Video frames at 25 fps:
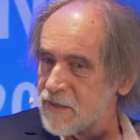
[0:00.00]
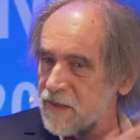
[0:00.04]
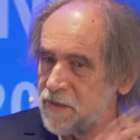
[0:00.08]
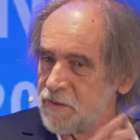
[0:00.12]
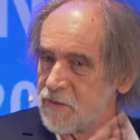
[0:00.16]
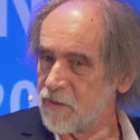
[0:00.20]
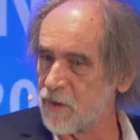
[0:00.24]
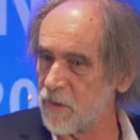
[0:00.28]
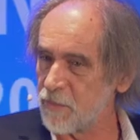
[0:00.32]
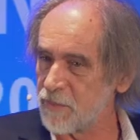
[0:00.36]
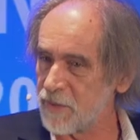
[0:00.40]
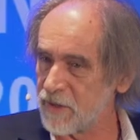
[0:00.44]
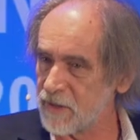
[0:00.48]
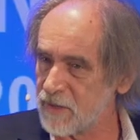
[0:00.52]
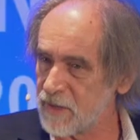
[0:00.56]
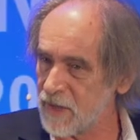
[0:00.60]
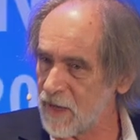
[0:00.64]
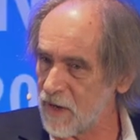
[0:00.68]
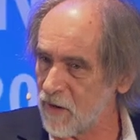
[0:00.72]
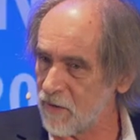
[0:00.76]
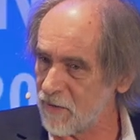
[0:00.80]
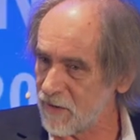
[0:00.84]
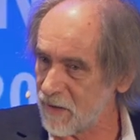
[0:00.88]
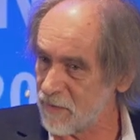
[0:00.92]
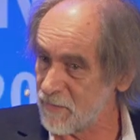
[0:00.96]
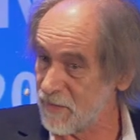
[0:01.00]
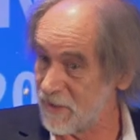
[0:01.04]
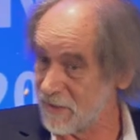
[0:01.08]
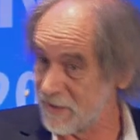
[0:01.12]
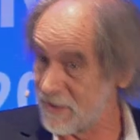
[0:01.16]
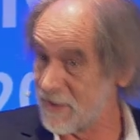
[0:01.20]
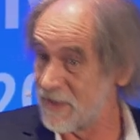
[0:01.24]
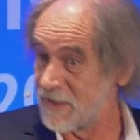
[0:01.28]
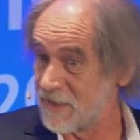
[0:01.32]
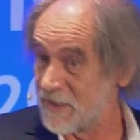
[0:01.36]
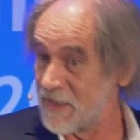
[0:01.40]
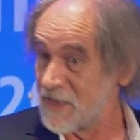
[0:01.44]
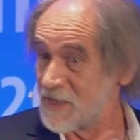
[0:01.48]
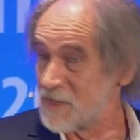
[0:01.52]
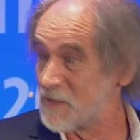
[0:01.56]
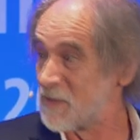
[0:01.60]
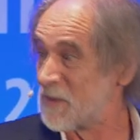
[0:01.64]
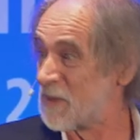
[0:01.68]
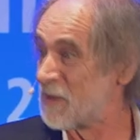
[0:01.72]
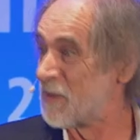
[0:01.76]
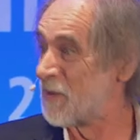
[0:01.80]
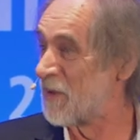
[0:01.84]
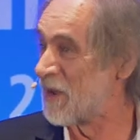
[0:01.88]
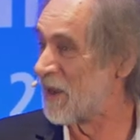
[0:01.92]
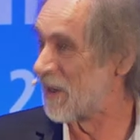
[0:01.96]
are dropping down. I mean, th these
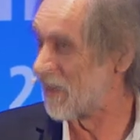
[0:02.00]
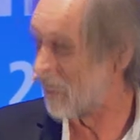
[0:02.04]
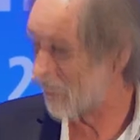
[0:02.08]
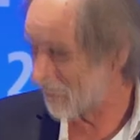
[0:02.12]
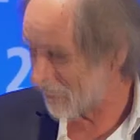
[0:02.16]
with real